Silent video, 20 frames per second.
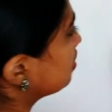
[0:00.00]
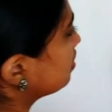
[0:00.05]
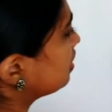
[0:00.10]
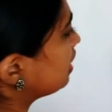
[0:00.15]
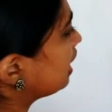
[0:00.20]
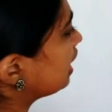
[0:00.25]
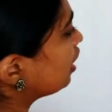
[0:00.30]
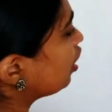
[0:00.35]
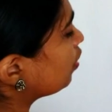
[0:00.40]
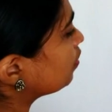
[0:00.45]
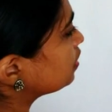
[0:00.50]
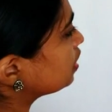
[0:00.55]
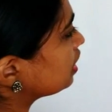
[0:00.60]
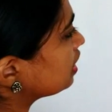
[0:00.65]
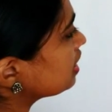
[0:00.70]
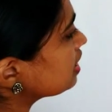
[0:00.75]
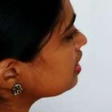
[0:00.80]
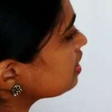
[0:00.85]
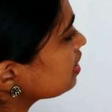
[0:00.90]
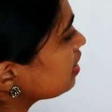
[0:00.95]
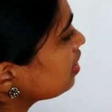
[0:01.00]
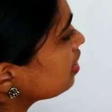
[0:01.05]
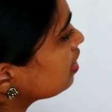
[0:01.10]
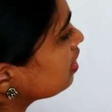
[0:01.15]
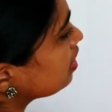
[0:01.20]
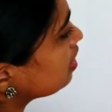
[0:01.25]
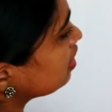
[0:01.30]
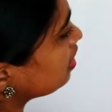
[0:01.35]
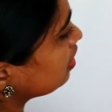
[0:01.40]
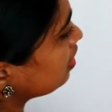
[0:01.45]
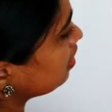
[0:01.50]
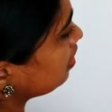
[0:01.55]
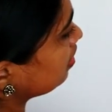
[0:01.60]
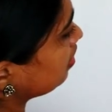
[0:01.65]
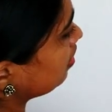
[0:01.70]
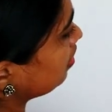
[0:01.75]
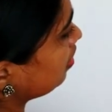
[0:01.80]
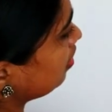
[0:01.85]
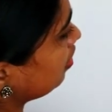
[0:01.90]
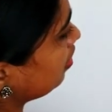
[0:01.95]
Third option is
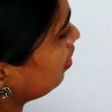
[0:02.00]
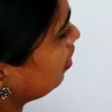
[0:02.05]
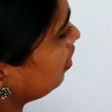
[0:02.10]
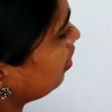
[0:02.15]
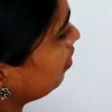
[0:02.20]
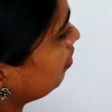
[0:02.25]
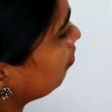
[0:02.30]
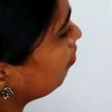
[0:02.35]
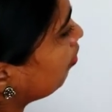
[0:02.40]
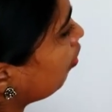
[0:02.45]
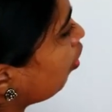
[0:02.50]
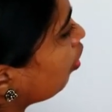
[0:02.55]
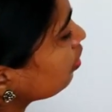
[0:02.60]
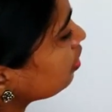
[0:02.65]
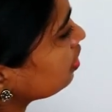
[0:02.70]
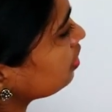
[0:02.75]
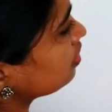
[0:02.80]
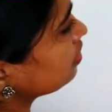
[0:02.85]
both